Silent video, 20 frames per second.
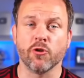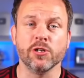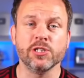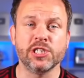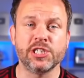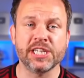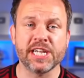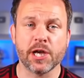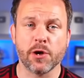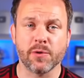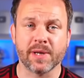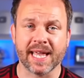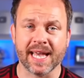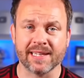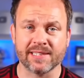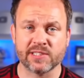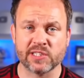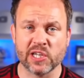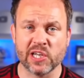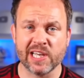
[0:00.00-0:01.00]
on
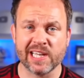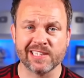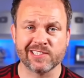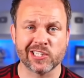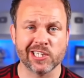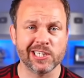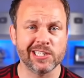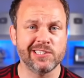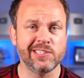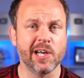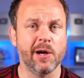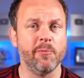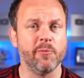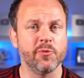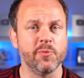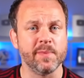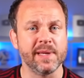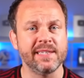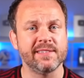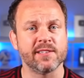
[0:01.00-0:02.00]
GeoGuessr. It's going to dump
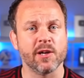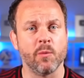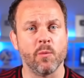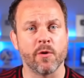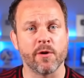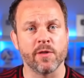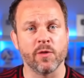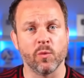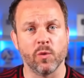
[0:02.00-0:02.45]
me somewhere in the